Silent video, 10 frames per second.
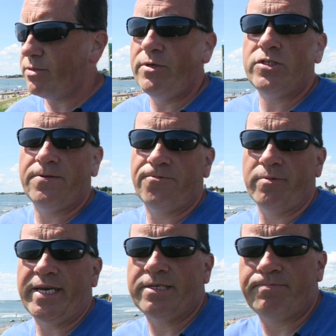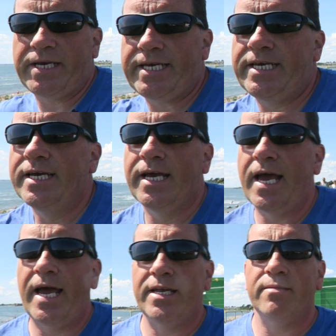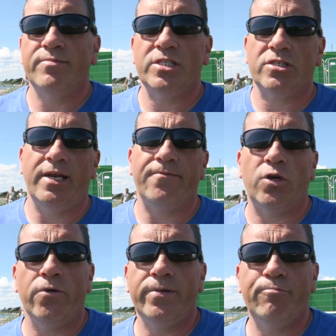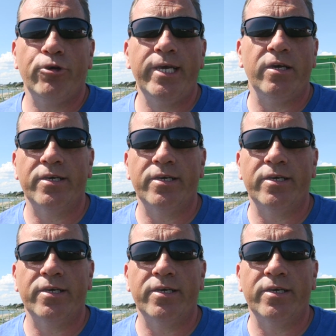commuting from A to B and I'm just going to have a coffee break,